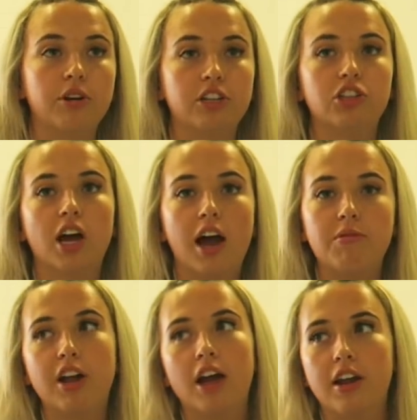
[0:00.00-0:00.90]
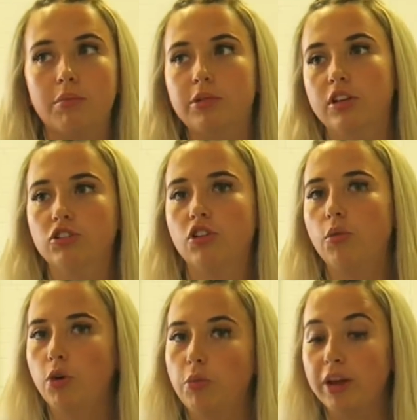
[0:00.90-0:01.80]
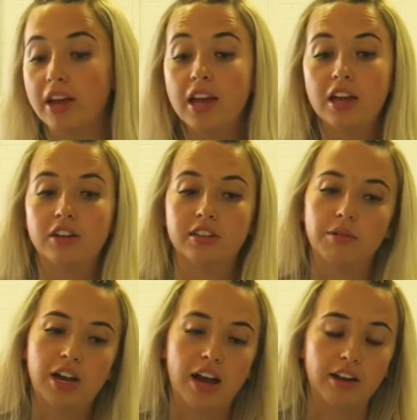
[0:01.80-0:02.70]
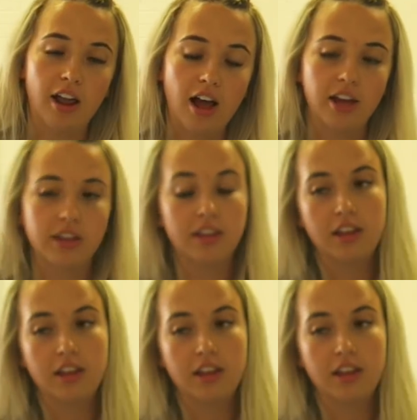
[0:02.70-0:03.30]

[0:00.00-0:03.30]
which I'm 99% sure it will be, because I'm kind of like,